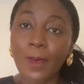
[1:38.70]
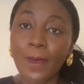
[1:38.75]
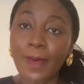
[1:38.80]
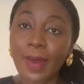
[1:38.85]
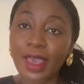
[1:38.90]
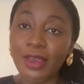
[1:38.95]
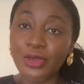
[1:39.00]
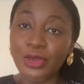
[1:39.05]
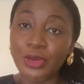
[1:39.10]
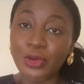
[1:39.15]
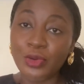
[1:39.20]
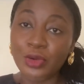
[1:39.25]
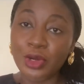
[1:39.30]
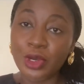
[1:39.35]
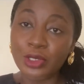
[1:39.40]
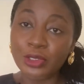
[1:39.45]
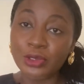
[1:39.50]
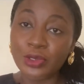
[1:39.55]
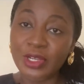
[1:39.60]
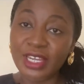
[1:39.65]
You would
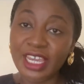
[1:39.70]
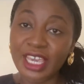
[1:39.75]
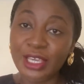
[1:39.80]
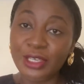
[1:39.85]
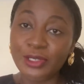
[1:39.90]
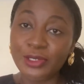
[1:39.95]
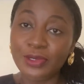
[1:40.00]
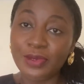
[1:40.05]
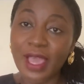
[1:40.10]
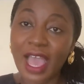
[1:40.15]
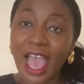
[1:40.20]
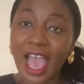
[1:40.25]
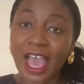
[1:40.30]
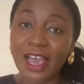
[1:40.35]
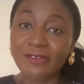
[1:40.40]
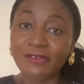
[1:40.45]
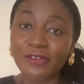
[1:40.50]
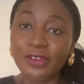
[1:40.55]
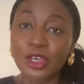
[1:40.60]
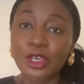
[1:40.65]
also need to
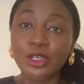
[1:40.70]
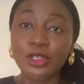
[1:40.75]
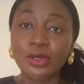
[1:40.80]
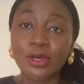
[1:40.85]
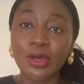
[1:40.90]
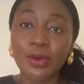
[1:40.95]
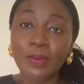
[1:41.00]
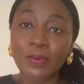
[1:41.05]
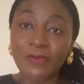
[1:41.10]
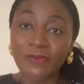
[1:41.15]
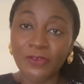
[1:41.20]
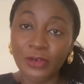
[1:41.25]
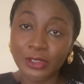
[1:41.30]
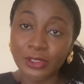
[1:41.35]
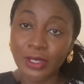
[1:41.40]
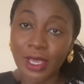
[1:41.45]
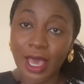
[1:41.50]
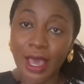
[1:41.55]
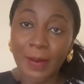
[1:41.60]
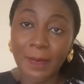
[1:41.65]
have
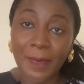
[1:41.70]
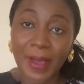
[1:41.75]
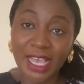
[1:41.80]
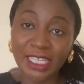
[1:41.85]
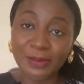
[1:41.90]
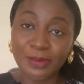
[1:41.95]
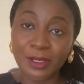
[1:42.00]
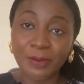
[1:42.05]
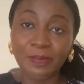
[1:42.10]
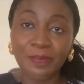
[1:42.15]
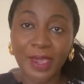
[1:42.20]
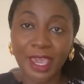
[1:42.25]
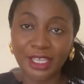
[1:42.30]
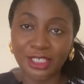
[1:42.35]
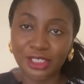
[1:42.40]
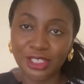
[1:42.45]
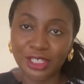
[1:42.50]
passport pictures.